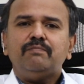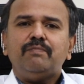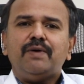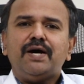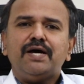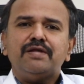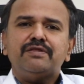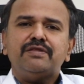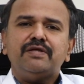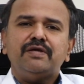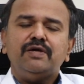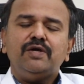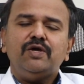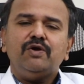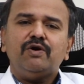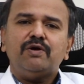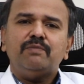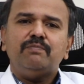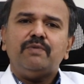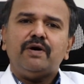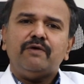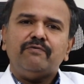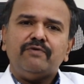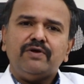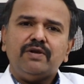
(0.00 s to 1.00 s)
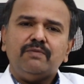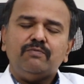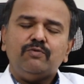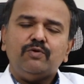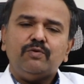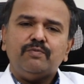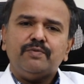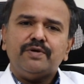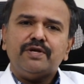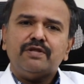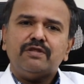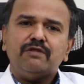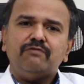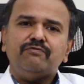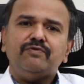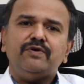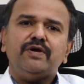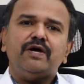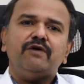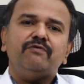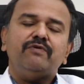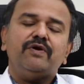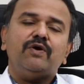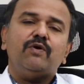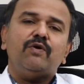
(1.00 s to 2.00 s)
passing your bowel movements if you
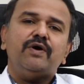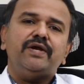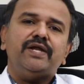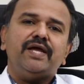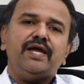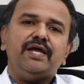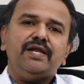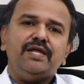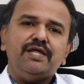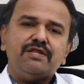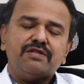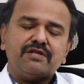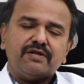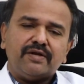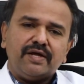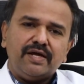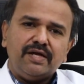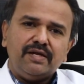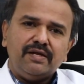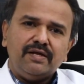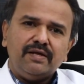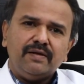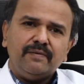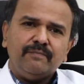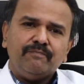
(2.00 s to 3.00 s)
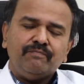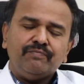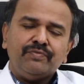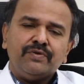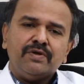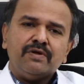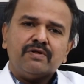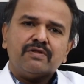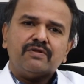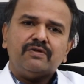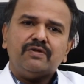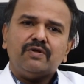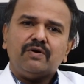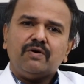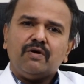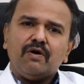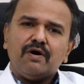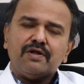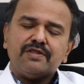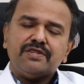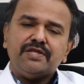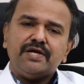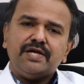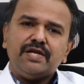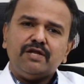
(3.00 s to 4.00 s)
have got any straining. So the
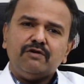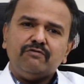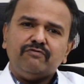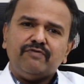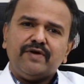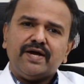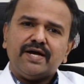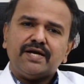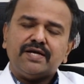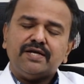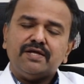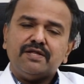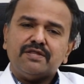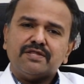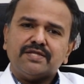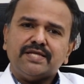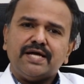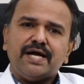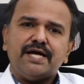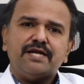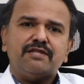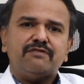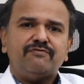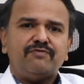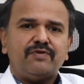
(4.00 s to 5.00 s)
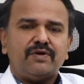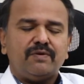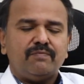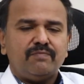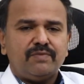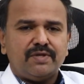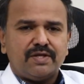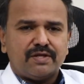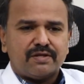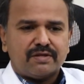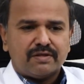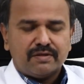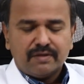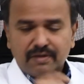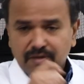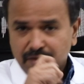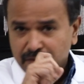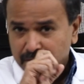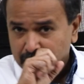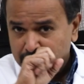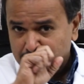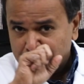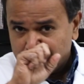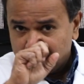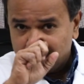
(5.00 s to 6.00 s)
causative factor starts from this.
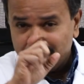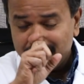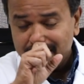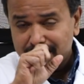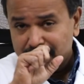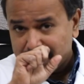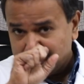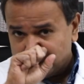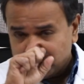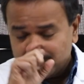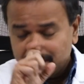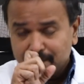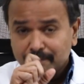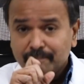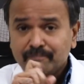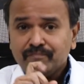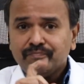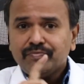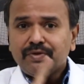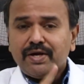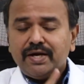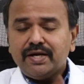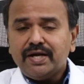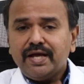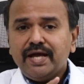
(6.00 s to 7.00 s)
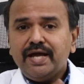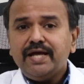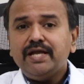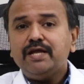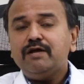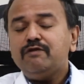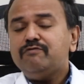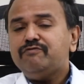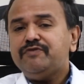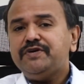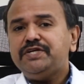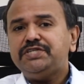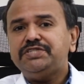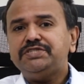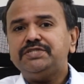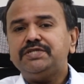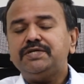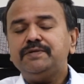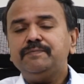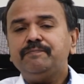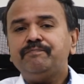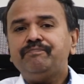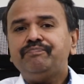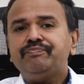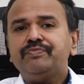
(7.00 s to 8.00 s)
But an anal
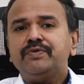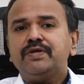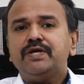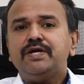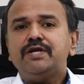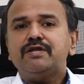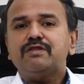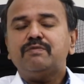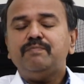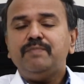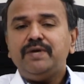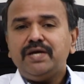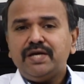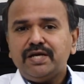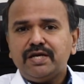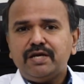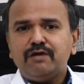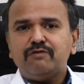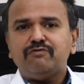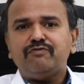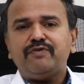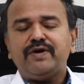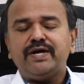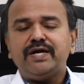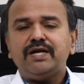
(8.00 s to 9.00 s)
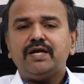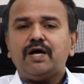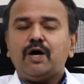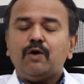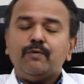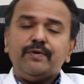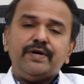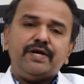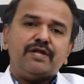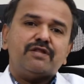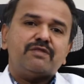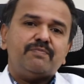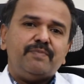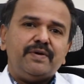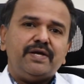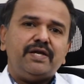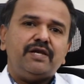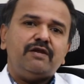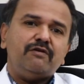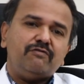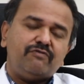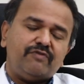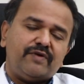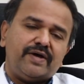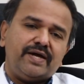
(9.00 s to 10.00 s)
fissure, it's being defined, how it is being
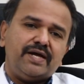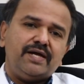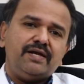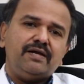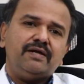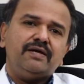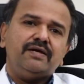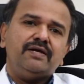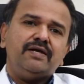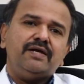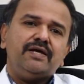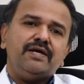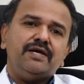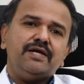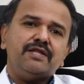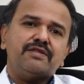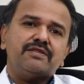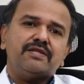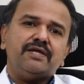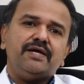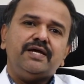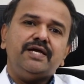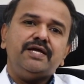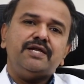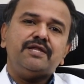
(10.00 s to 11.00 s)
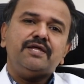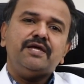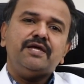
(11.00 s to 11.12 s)
defined is it